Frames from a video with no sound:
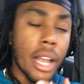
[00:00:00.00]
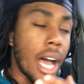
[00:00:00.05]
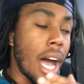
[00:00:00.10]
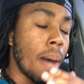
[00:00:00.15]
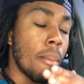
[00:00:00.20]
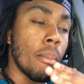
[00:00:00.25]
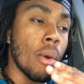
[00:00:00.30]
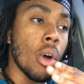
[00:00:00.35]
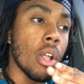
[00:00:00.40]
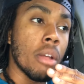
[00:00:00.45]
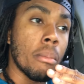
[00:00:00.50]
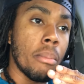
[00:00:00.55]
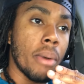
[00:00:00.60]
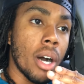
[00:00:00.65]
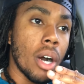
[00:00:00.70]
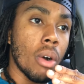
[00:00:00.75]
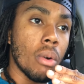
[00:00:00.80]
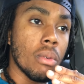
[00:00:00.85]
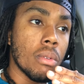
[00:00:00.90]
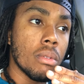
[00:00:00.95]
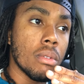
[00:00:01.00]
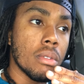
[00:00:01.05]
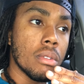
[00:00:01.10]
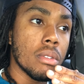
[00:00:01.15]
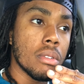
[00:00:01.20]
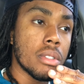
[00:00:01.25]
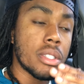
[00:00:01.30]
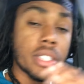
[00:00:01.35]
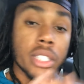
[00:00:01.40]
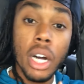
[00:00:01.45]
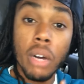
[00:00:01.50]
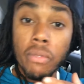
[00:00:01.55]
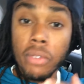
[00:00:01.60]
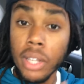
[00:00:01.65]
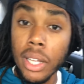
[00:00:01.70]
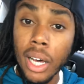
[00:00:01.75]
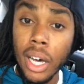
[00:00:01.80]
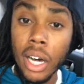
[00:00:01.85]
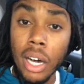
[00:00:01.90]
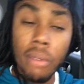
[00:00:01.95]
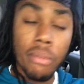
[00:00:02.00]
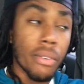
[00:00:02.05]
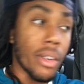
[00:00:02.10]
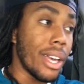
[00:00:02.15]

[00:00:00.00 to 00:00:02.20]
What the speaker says: I'm all about self-love,